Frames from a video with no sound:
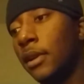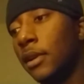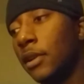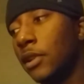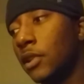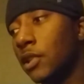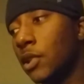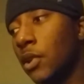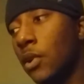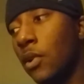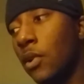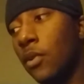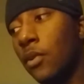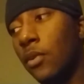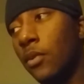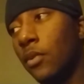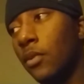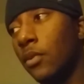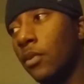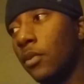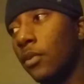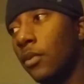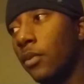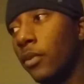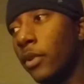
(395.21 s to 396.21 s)
So
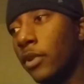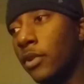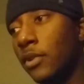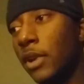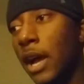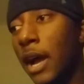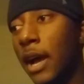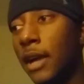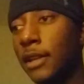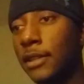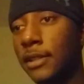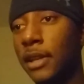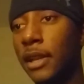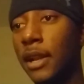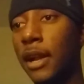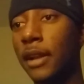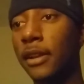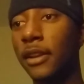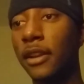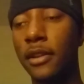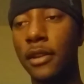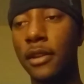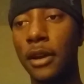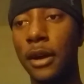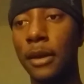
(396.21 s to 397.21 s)
when you guys get out
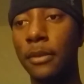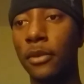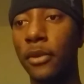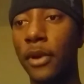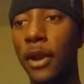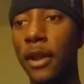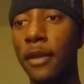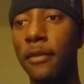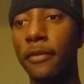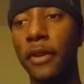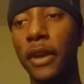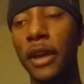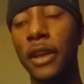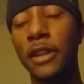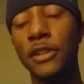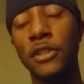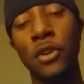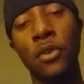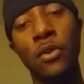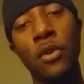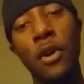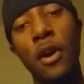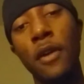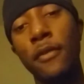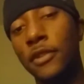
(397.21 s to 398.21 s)
there, your upgrade phase,
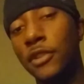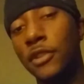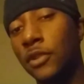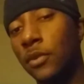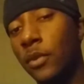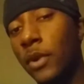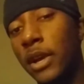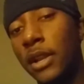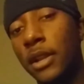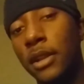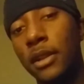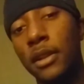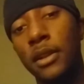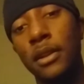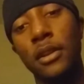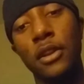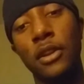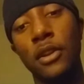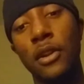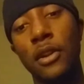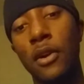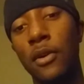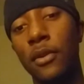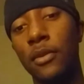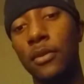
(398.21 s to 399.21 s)
don't over sweat it.
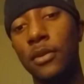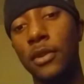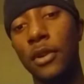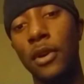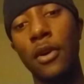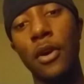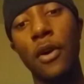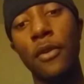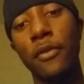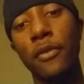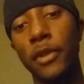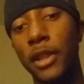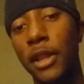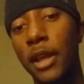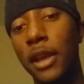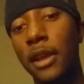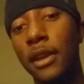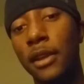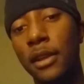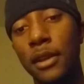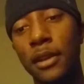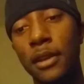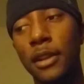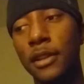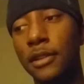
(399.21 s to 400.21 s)
Don't overthink
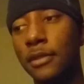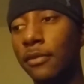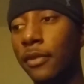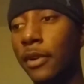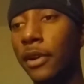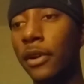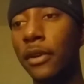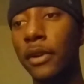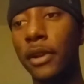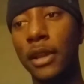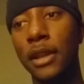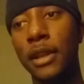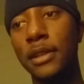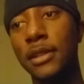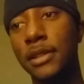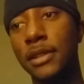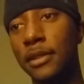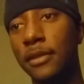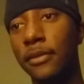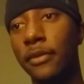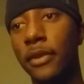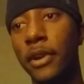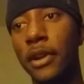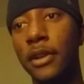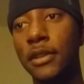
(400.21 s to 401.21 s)
it. It's very easy. It's
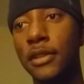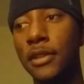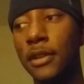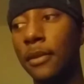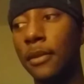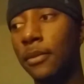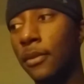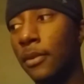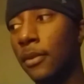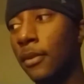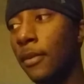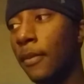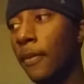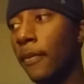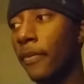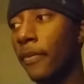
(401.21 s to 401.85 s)
very simple.